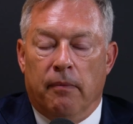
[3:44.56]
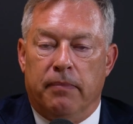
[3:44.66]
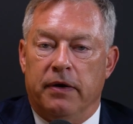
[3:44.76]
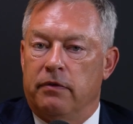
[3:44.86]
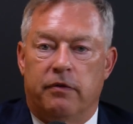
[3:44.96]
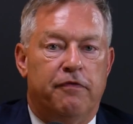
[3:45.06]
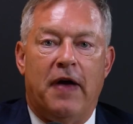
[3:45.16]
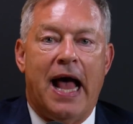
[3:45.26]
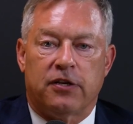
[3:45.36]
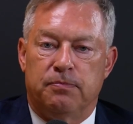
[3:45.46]
But the
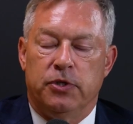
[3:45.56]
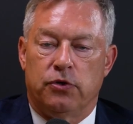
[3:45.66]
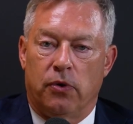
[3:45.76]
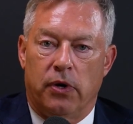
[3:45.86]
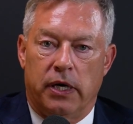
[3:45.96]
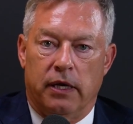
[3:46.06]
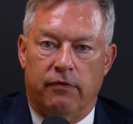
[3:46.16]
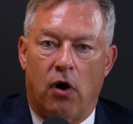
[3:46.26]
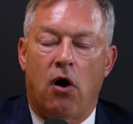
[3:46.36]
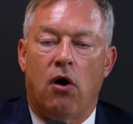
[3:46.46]
vast majority of
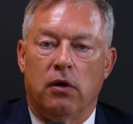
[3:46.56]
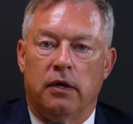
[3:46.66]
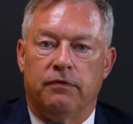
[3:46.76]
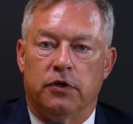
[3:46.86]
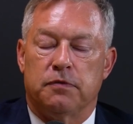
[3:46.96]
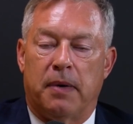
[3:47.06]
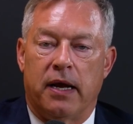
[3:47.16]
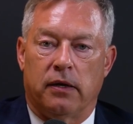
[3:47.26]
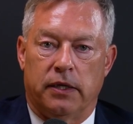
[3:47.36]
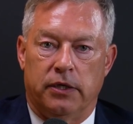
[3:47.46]
all of the
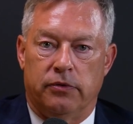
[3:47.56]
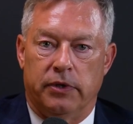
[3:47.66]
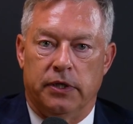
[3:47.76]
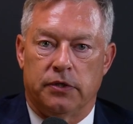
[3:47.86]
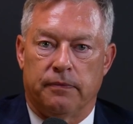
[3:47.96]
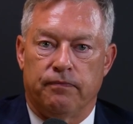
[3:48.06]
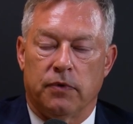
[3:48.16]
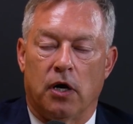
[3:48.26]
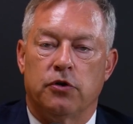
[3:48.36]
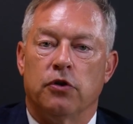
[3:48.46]
spinal injuries
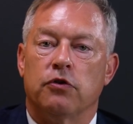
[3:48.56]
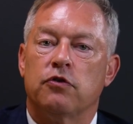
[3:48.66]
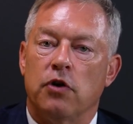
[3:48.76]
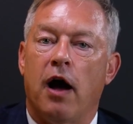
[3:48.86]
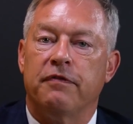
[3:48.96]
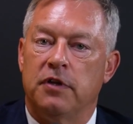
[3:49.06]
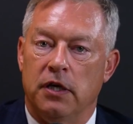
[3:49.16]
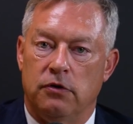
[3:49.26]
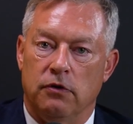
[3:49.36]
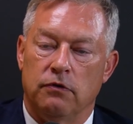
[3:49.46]
are to the soft
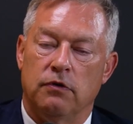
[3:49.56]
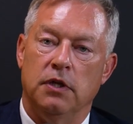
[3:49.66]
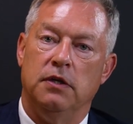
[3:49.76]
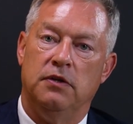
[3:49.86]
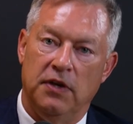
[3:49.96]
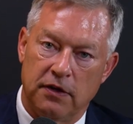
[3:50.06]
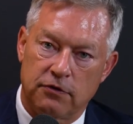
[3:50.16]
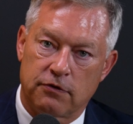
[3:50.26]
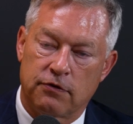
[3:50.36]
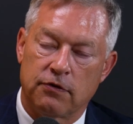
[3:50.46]
tissues, the
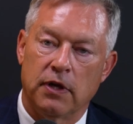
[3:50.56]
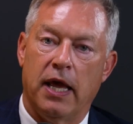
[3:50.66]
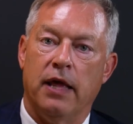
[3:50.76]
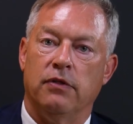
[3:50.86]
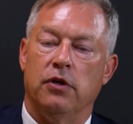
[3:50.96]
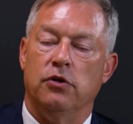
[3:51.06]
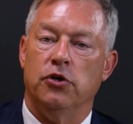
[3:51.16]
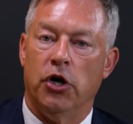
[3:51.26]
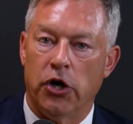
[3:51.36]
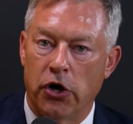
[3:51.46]
discs and the
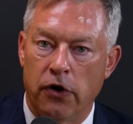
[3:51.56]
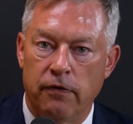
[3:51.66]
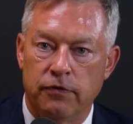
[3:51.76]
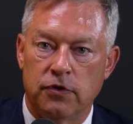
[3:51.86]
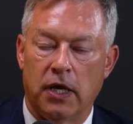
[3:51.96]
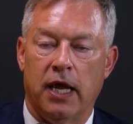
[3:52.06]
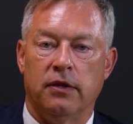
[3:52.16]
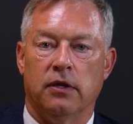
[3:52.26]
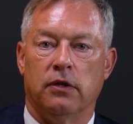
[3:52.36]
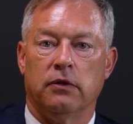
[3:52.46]
nerves
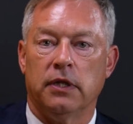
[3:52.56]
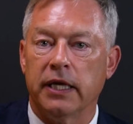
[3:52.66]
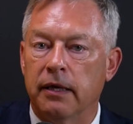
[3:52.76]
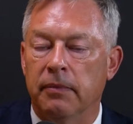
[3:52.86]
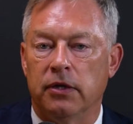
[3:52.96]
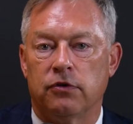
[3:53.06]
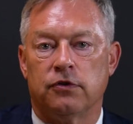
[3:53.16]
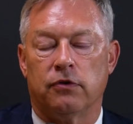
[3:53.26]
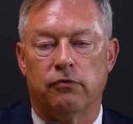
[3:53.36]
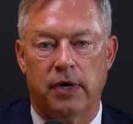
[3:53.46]
and the ligaments
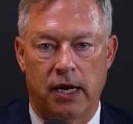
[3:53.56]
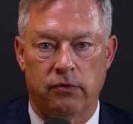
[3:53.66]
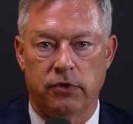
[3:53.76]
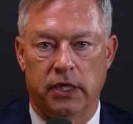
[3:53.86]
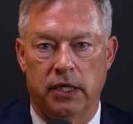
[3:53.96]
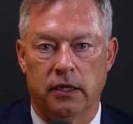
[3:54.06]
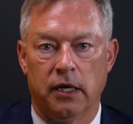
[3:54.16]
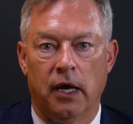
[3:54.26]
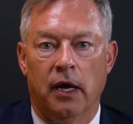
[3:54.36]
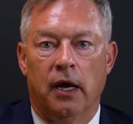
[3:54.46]
surrounding
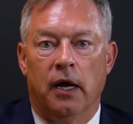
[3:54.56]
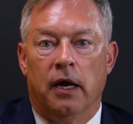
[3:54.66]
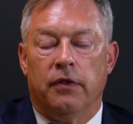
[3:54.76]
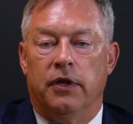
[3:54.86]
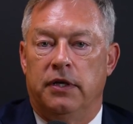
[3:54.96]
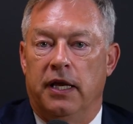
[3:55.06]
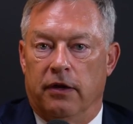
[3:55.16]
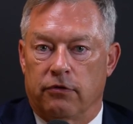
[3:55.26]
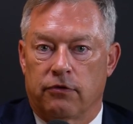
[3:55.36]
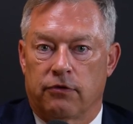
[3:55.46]
the
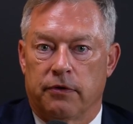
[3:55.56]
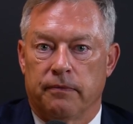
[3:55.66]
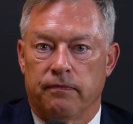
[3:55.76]
discs.